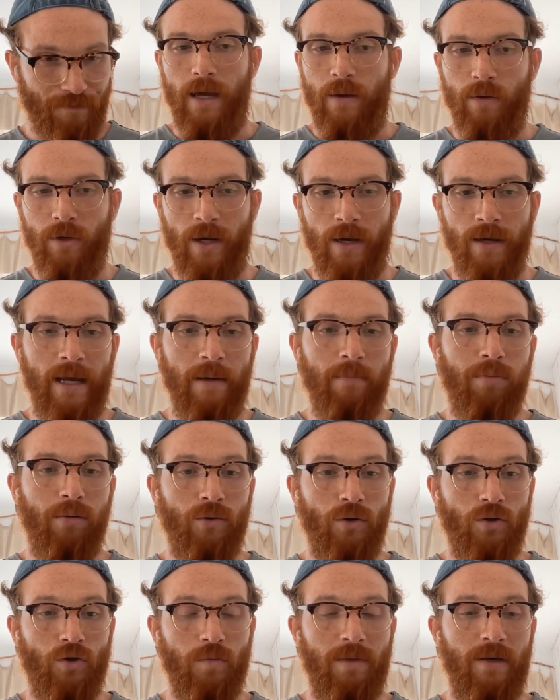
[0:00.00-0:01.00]
It would enable
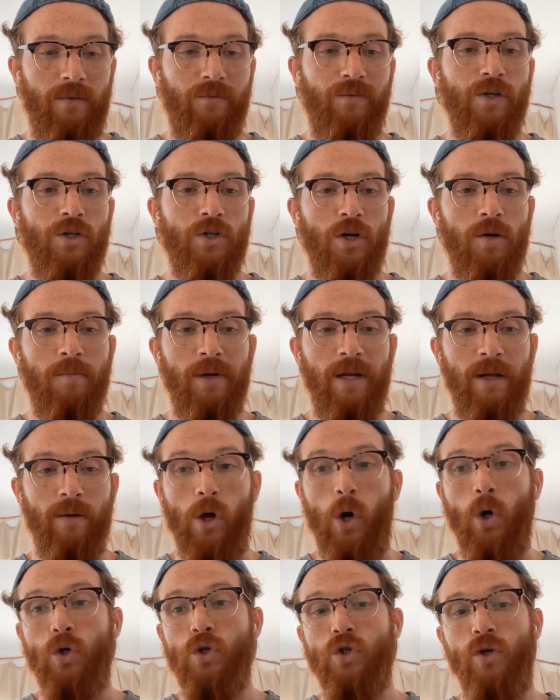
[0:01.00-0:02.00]
you to be efficient, but it
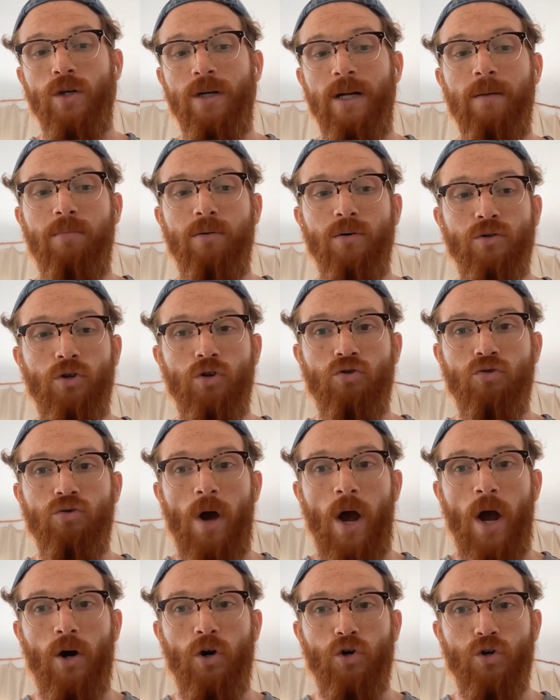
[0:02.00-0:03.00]
would also enable you to
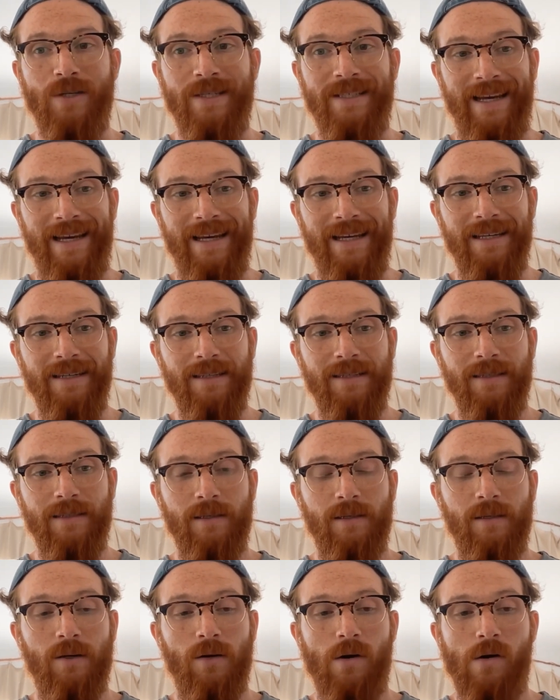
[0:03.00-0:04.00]
understand
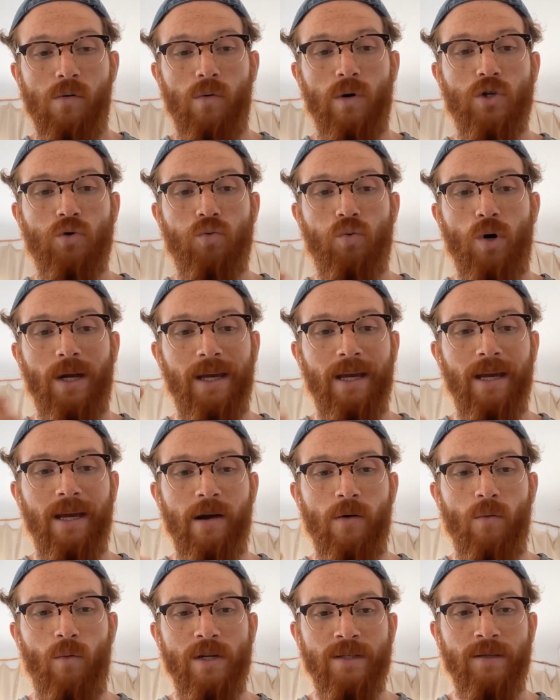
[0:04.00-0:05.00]
what's working
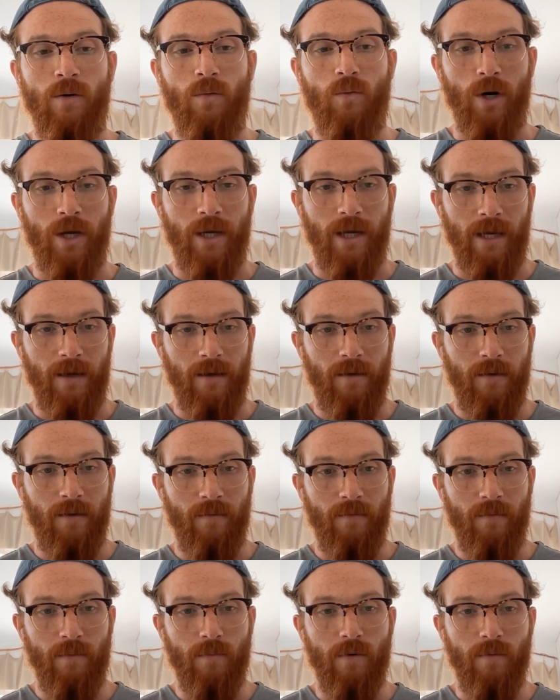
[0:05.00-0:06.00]
and what's not working
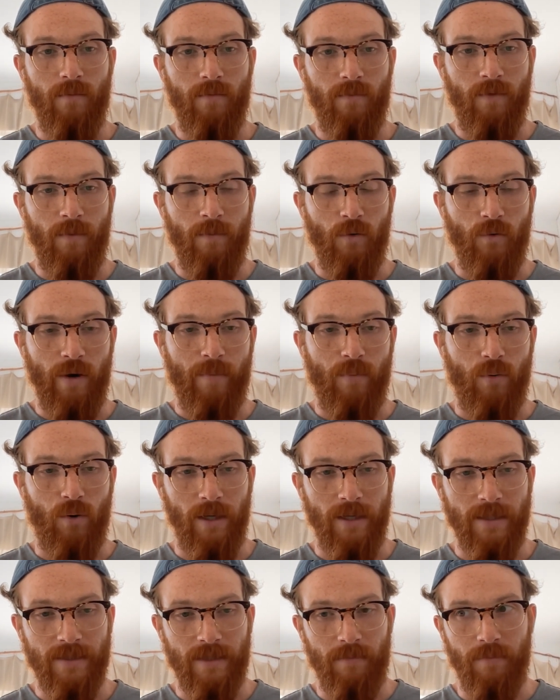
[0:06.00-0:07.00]
from a
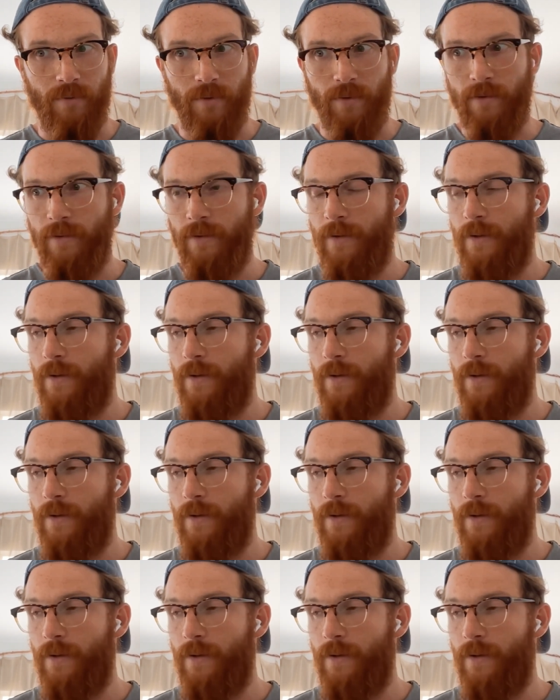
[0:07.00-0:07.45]
reporting standpoint.